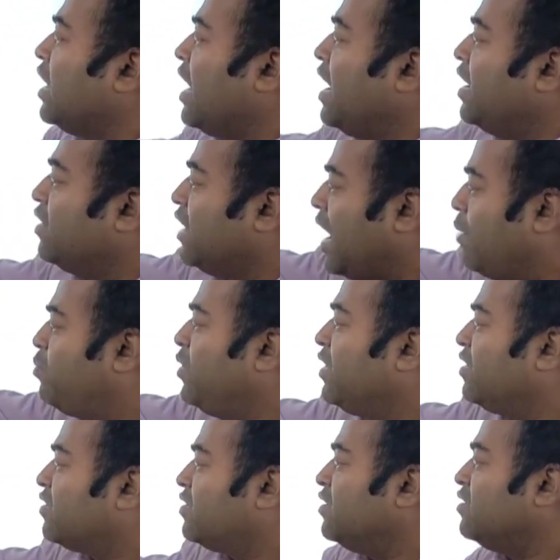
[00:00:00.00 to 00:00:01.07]
And
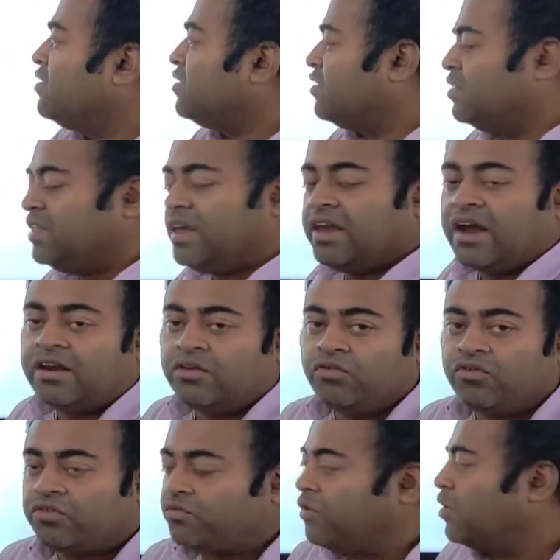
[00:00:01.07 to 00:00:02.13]
applications, they are
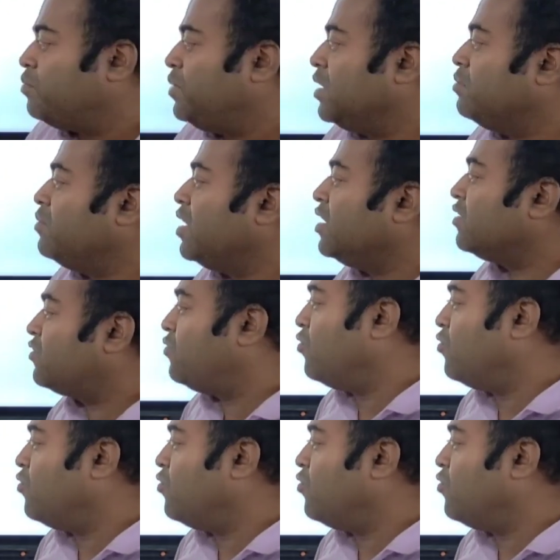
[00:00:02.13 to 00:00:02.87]
used for pigments,